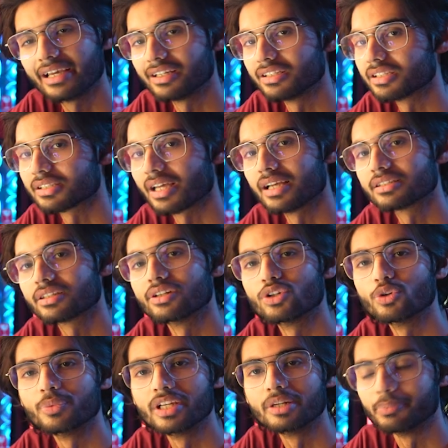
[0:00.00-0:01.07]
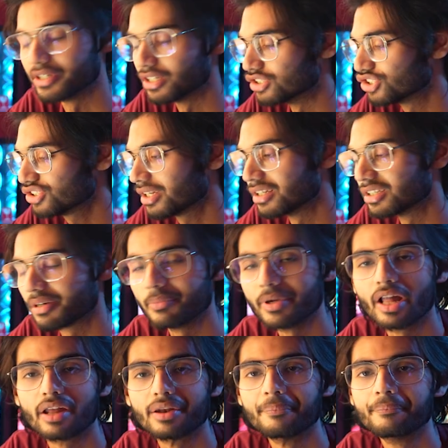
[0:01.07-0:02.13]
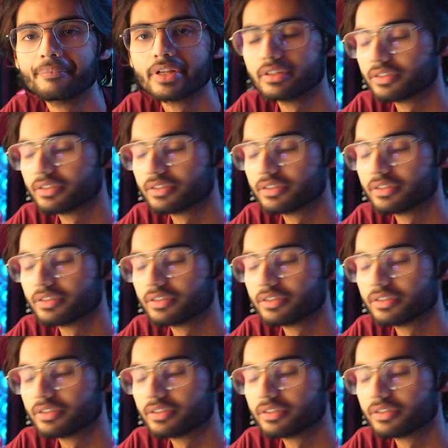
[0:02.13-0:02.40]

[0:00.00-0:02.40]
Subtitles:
I can just ask it to be in PNG and it will be done.